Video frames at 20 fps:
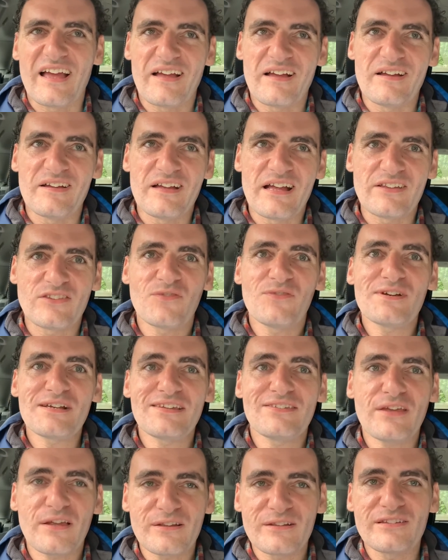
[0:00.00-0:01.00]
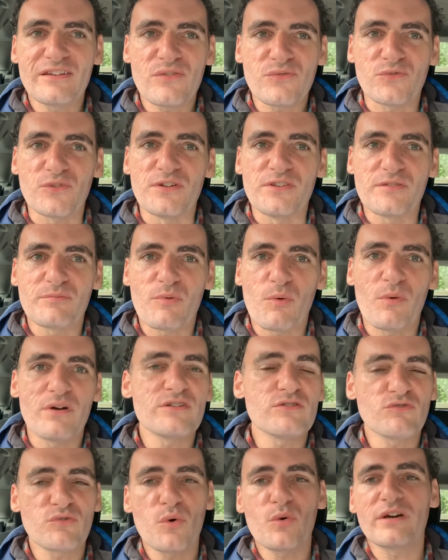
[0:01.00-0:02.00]
It's a very subtle difference, but when
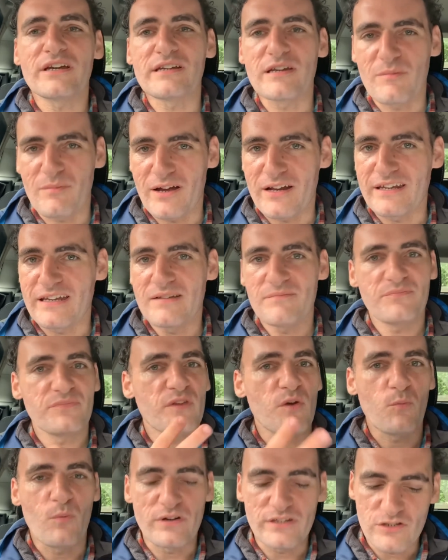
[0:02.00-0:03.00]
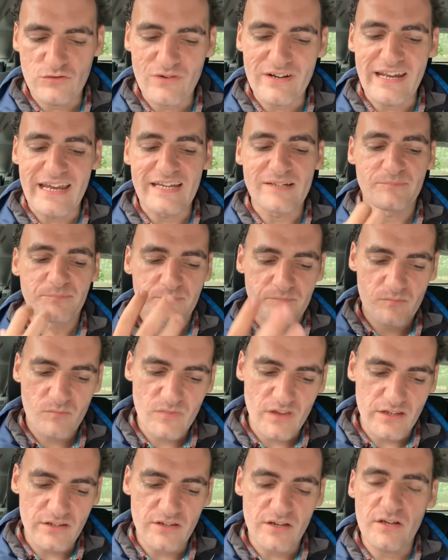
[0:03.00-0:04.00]
you're talking about it and when you're in it,
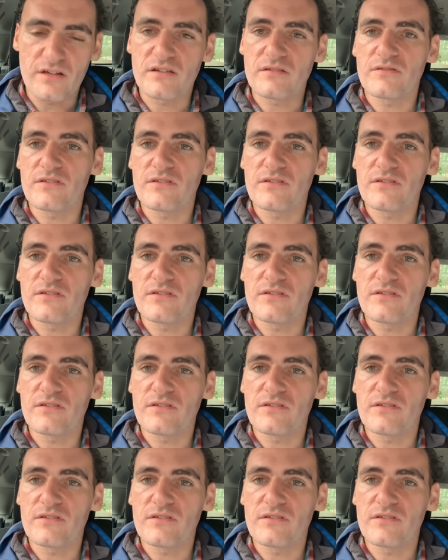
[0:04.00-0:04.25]
you're